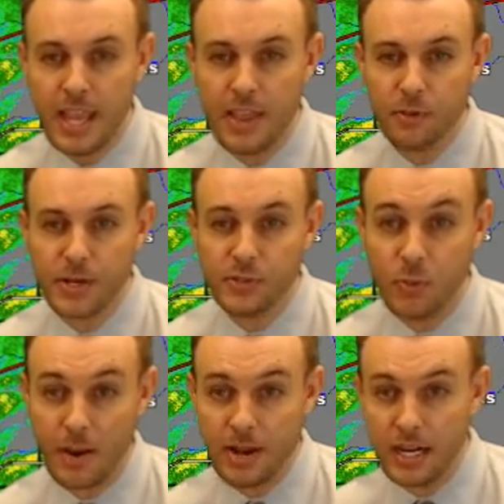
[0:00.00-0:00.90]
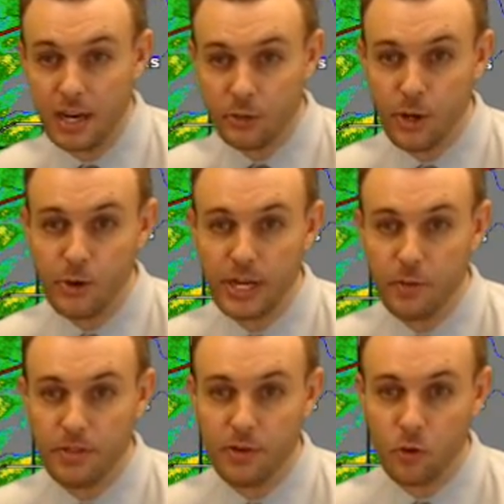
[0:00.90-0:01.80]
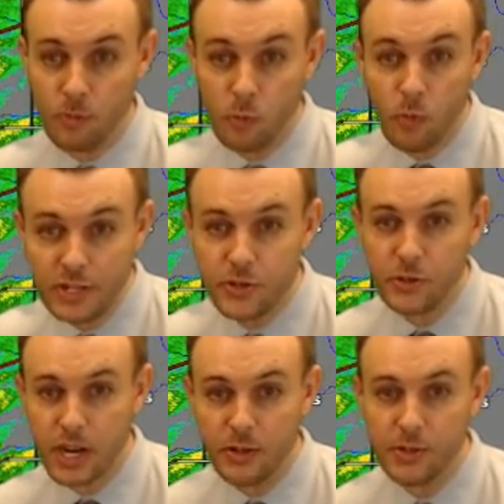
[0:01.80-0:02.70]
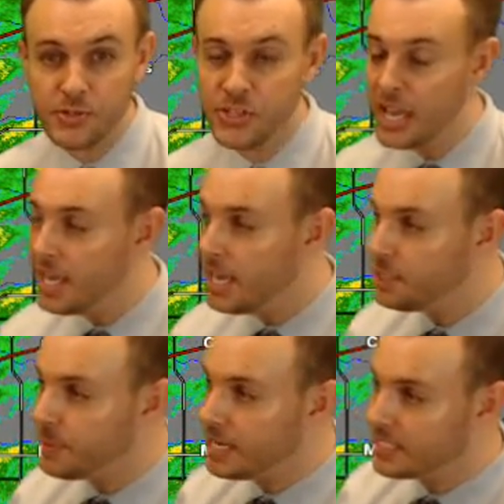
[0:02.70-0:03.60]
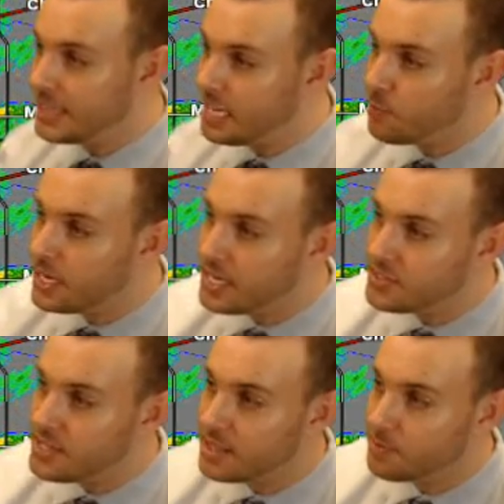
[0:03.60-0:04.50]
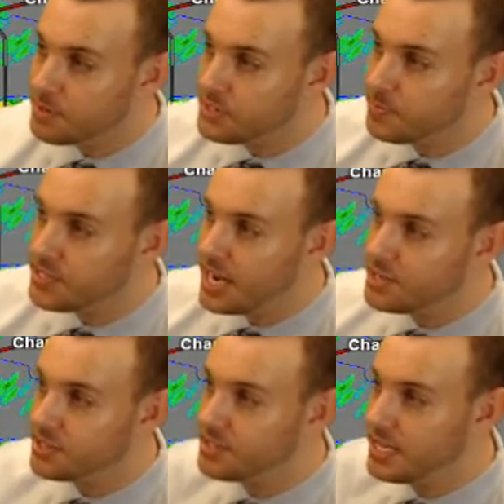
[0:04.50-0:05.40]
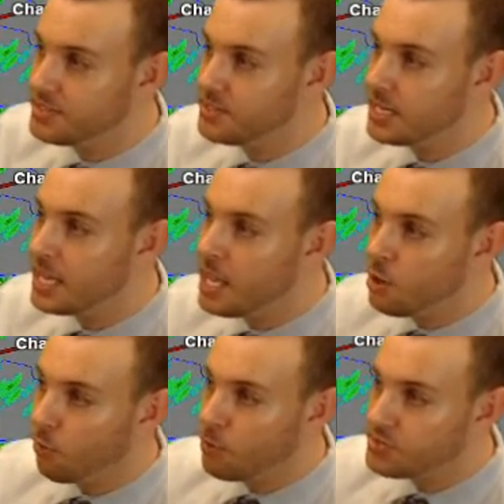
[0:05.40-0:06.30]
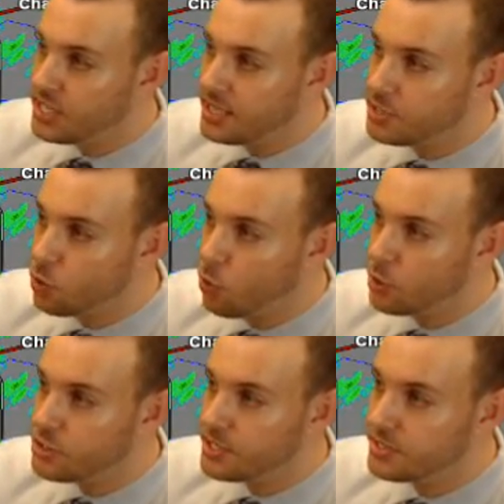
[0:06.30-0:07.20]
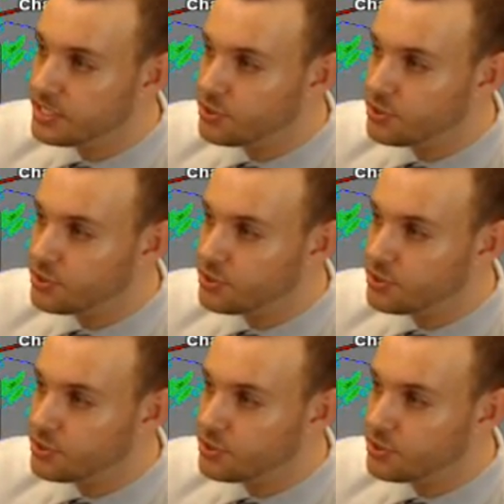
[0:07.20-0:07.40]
And the reason why I'm not color coding it with the normal winter colors is because I think we need to see the precipitation intensity where we're seeing these oranges,